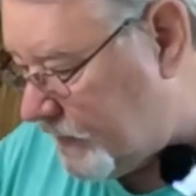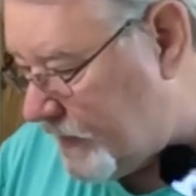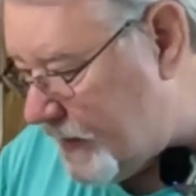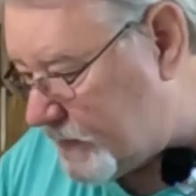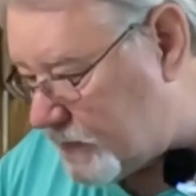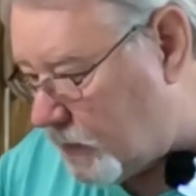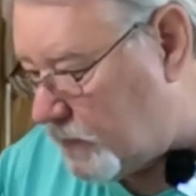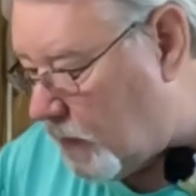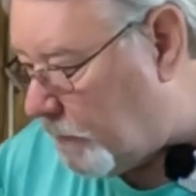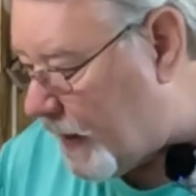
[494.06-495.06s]
that so
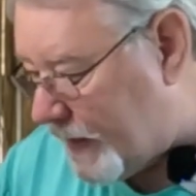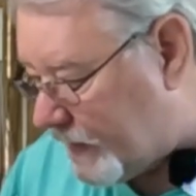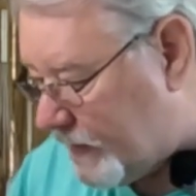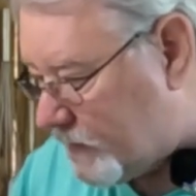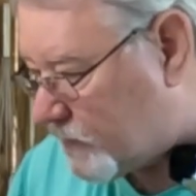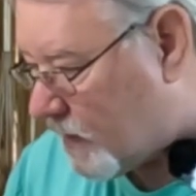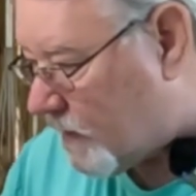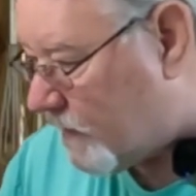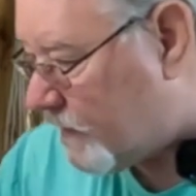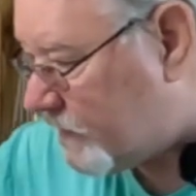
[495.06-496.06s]
nobody gets
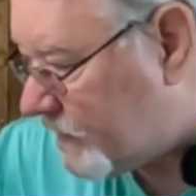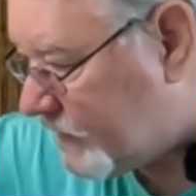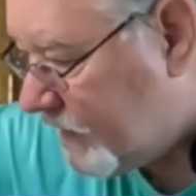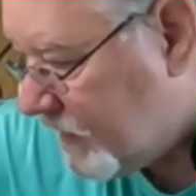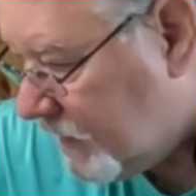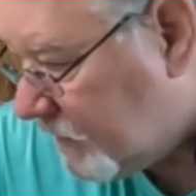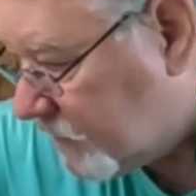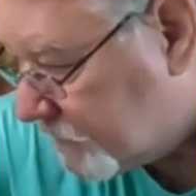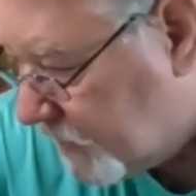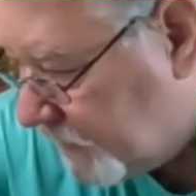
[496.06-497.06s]
hurt.
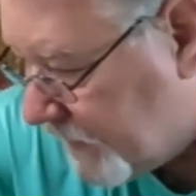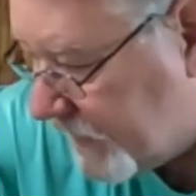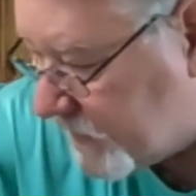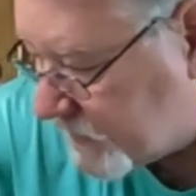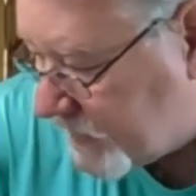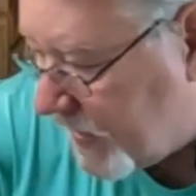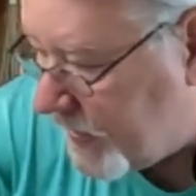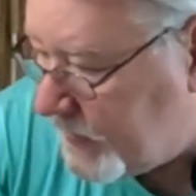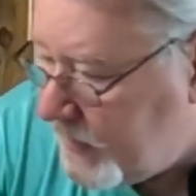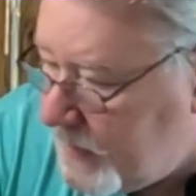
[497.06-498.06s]
We'll move that to the
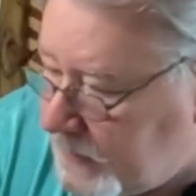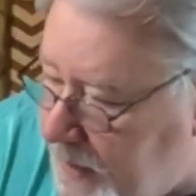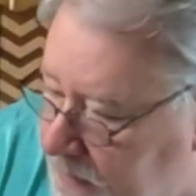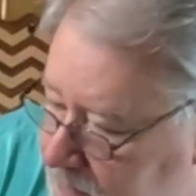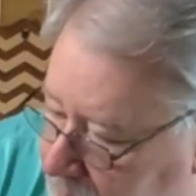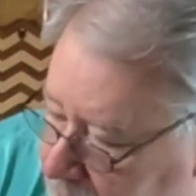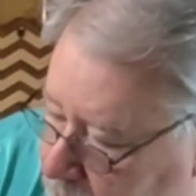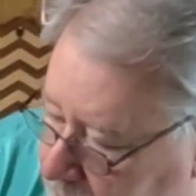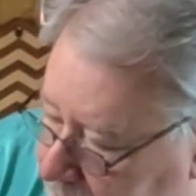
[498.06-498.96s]
side. Got another one